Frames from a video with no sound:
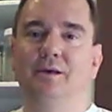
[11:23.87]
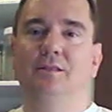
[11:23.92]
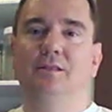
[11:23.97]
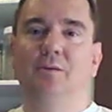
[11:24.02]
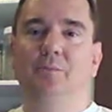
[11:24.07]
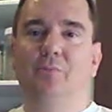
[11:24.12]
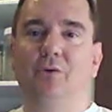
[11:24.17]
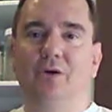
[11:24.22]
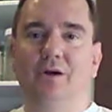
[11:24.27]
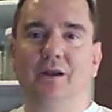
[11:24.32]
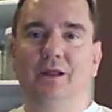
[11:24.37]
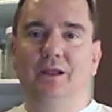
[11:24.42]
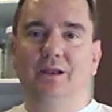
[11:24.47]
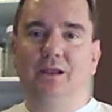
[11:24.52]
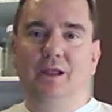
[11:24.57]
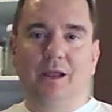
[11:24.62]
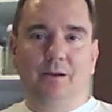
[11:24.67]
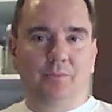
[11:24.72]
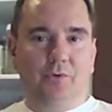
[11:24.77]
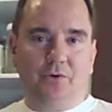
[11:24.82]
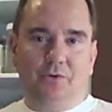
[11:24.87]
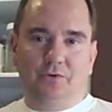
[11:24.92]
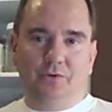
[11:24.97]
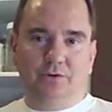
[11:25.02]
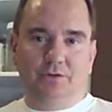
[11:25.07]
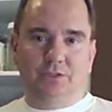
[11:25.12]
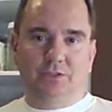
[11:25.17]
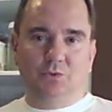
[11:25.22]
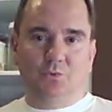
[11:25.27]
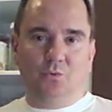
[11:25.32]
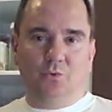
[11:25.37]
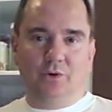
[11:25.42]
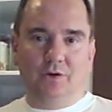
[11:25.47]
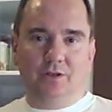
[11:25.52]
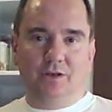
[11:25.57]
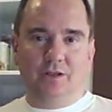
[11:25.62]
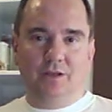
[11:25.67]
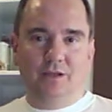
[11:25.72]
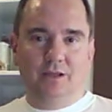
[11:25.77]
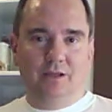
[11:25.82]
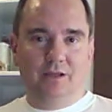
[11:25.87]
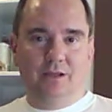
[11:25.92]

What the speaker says: the burning neighborhoods would